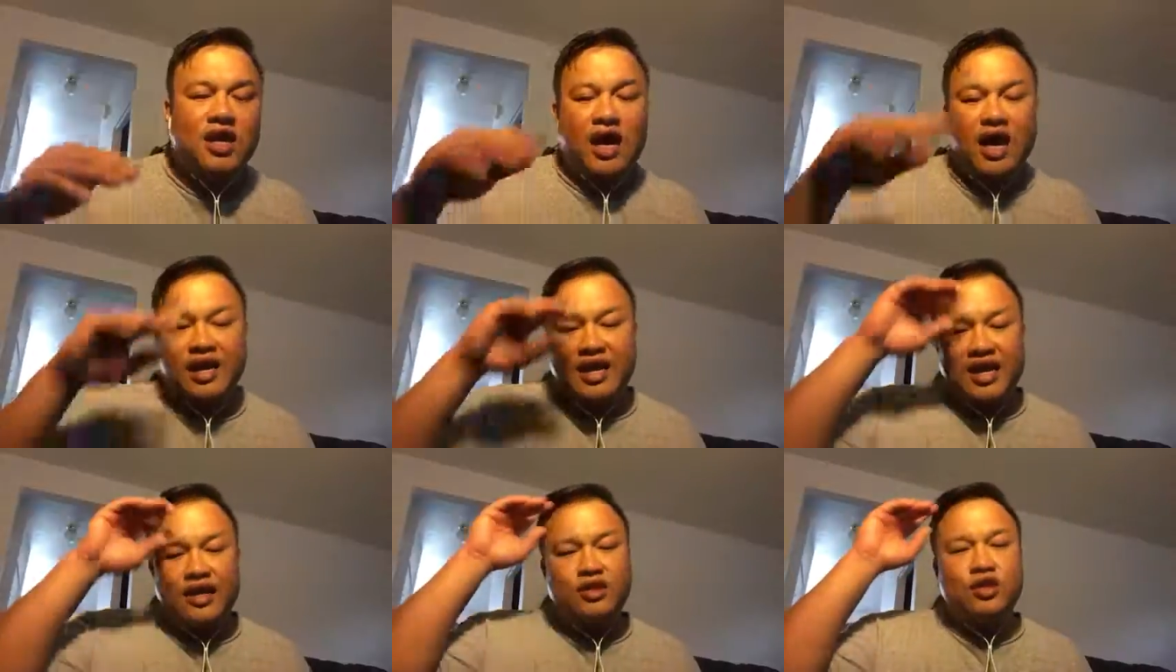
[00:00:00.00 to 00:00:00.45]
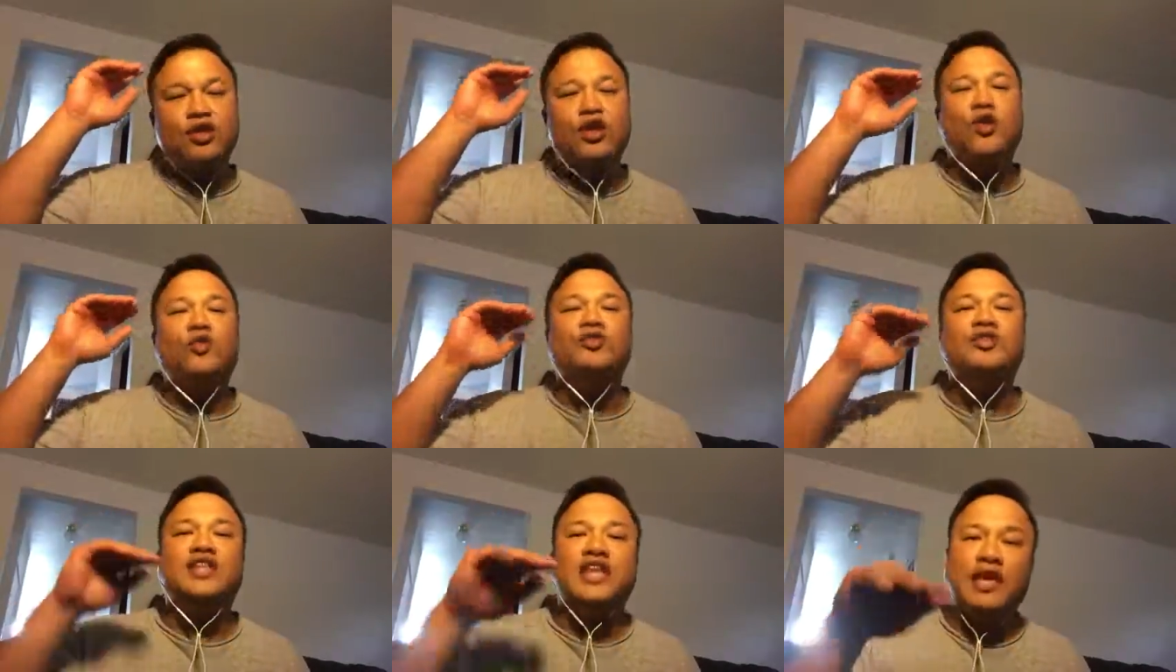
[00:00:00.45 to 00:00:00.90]
I like to
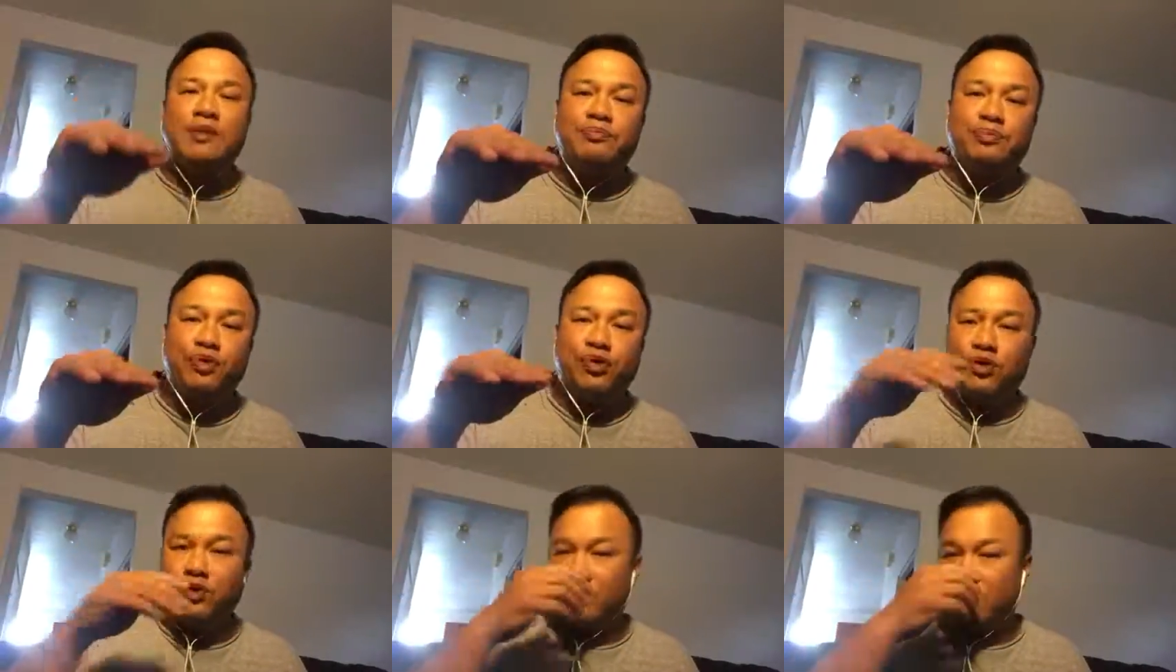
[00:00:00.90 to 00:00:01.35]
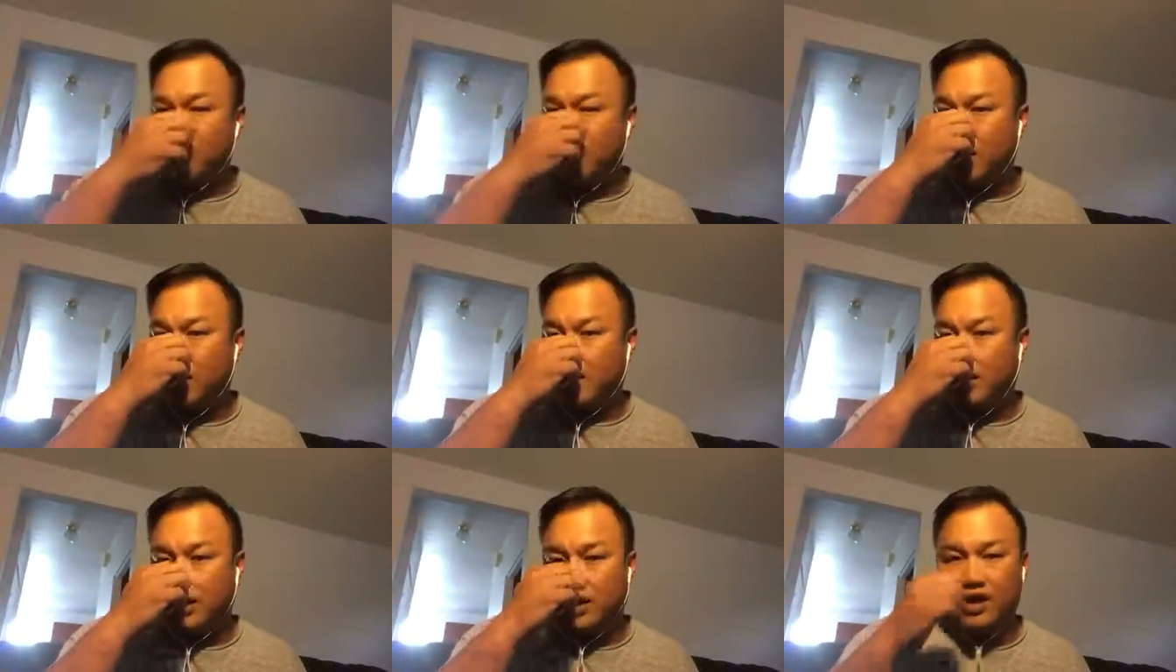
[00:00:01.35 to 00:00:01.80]
go deeper.
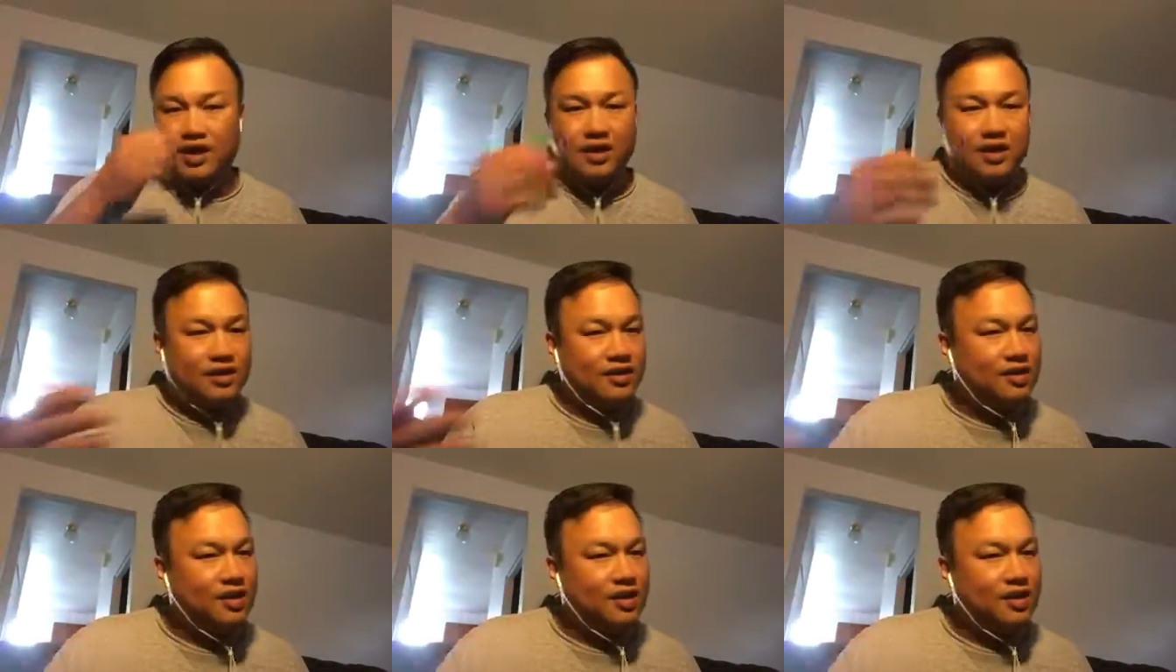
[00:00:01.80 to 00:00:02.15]
Uh,